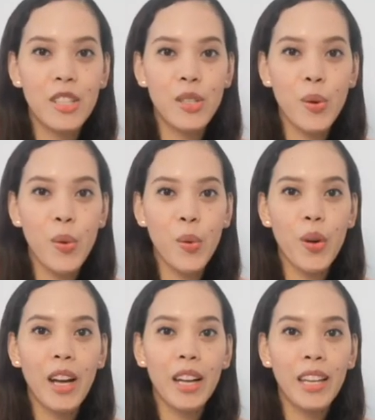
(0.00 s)

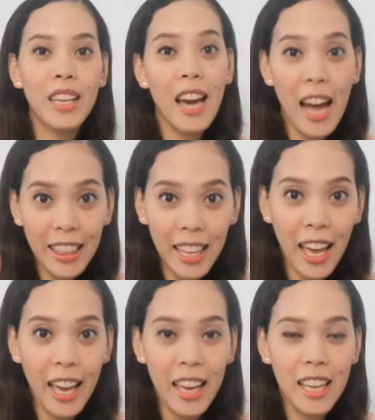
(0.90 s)
So
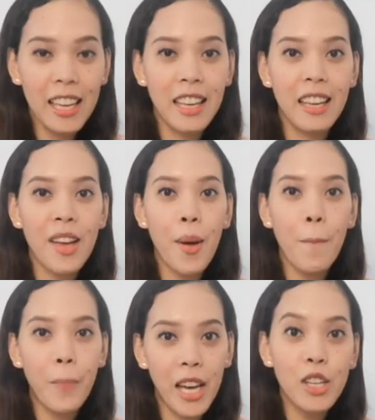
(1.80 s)
atay,
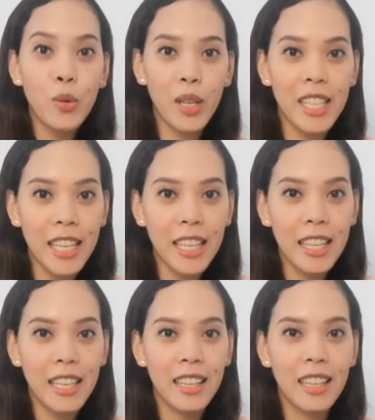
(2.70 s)
bedridden.
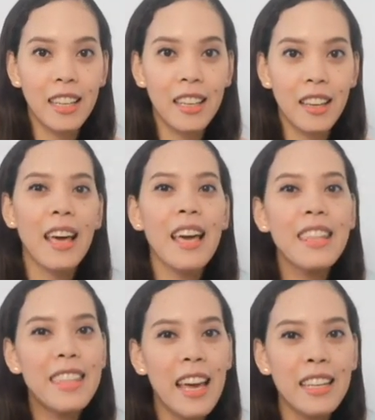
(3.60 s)

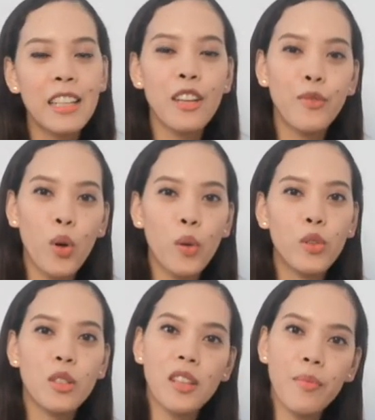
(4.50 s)
And then it
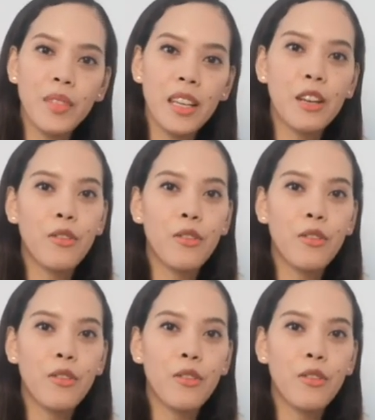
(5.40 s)
evolved to something